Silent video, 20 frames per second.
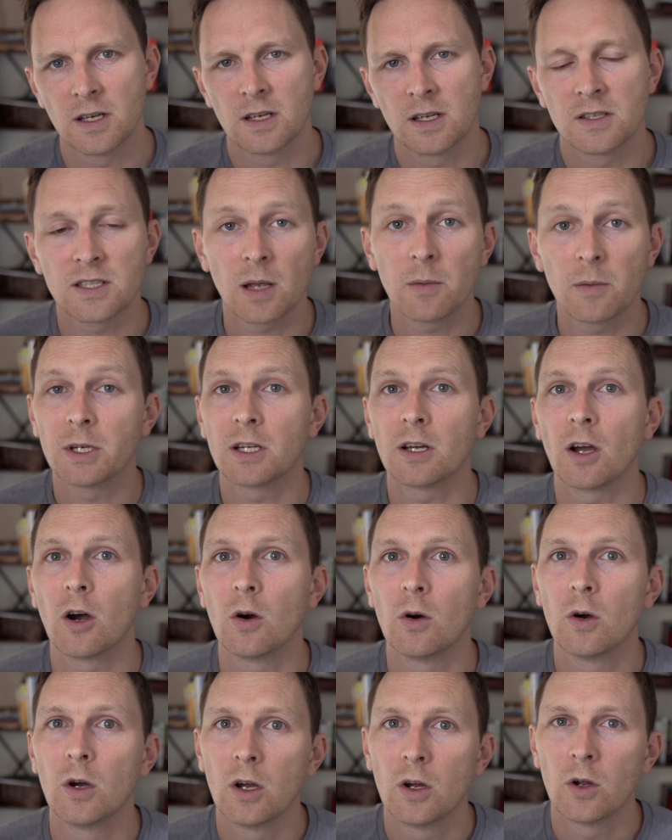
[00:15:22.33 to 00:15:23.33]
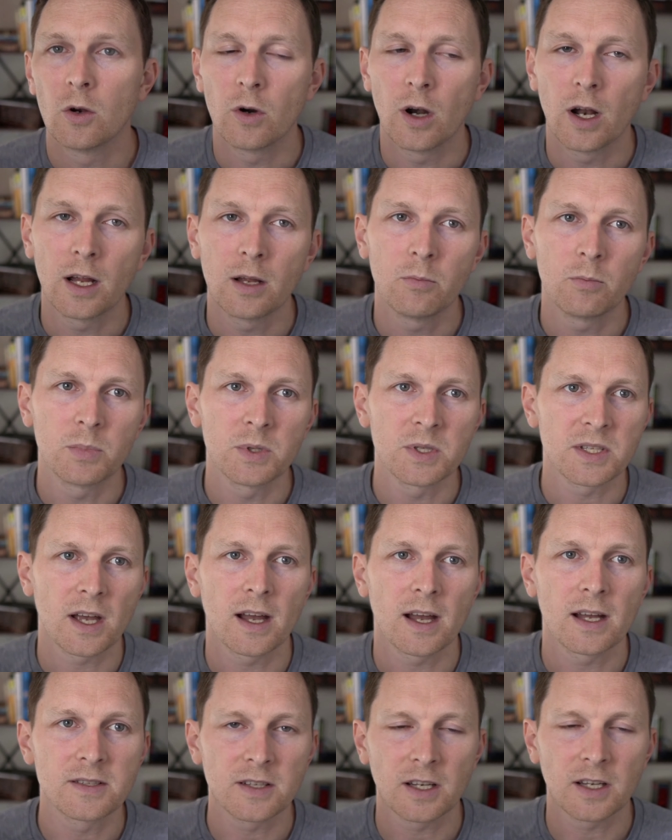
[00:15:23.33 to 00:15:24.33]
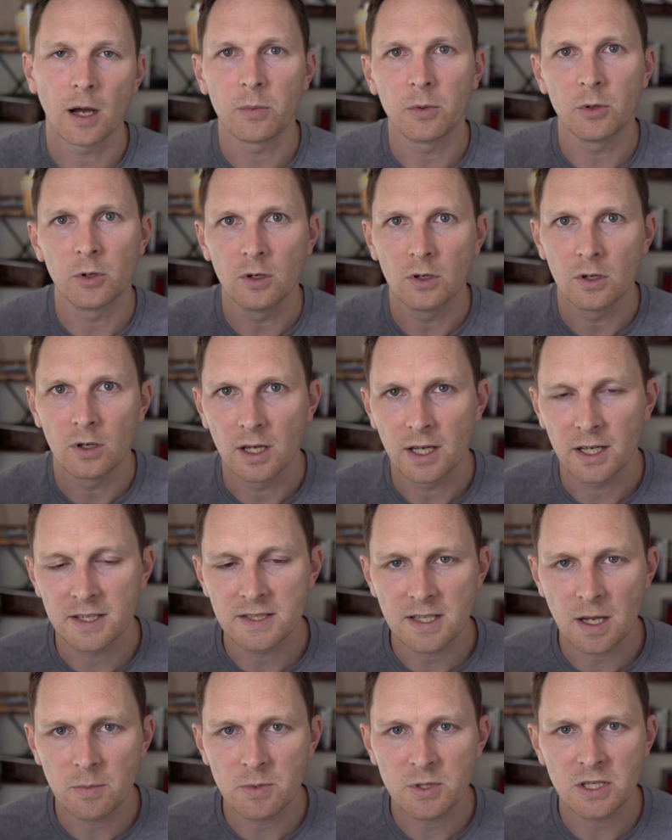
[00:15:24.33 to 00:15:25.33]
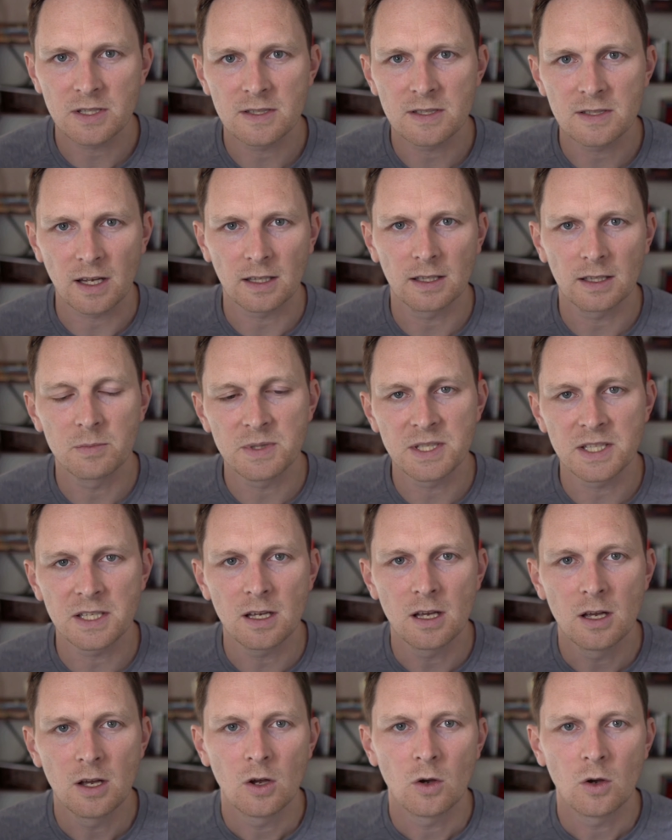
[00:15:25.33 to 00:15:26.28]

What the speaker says: Same in Go, right? Besides a couple exceptions like libc,